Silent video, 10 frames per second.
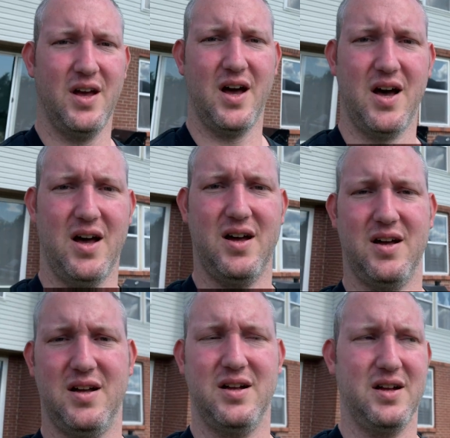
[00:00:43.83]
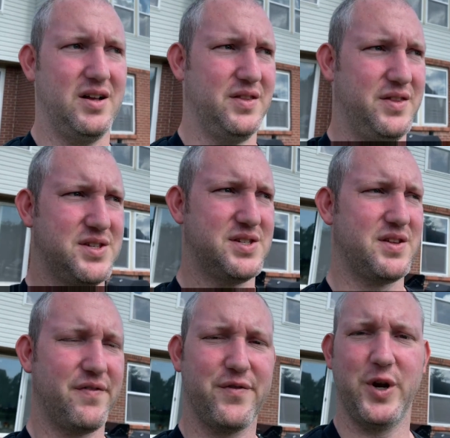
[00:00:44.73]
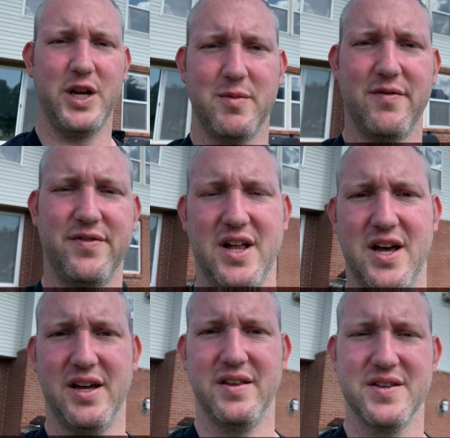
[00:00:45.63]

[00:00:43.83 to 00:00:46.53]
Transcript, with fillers: Uh, this is the freedom of flying.